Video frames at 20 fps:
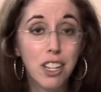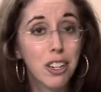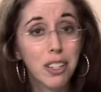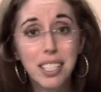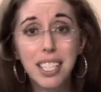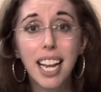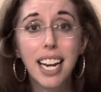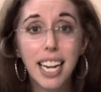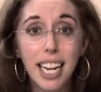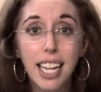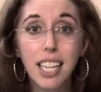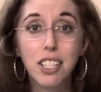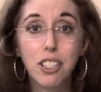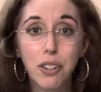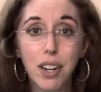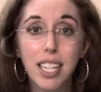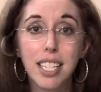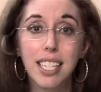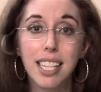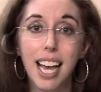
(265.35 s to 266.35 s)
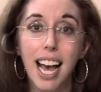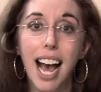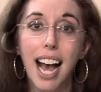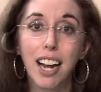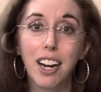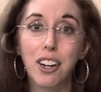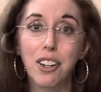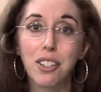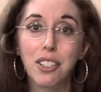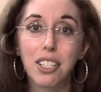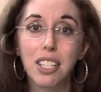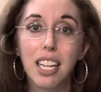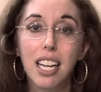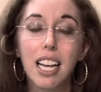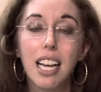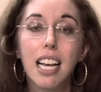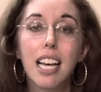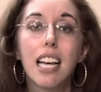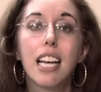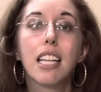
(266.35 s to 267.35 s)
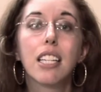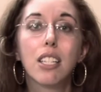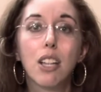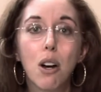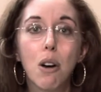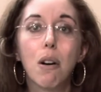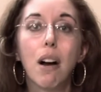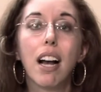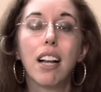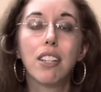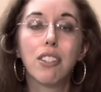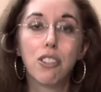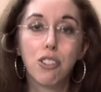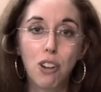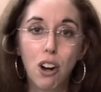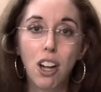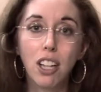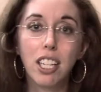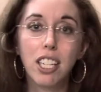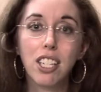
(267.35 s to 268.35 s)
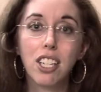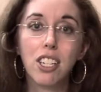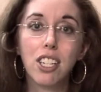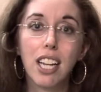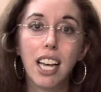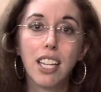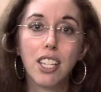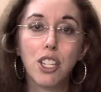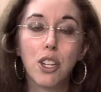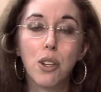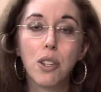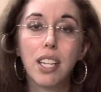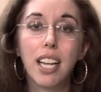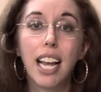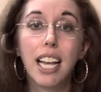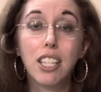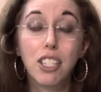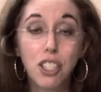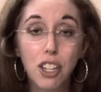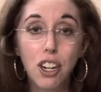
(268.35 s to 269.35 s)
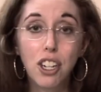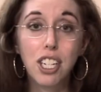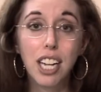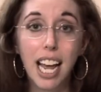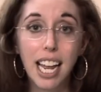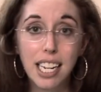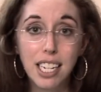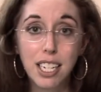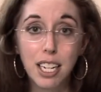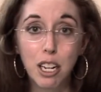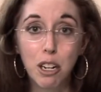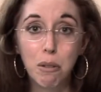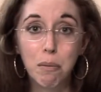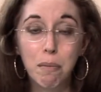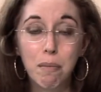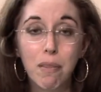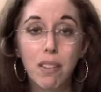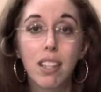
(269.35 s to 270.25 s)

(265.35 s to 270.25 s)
You're sending it straight to the hackers. So I'd strongly suggest using a search engine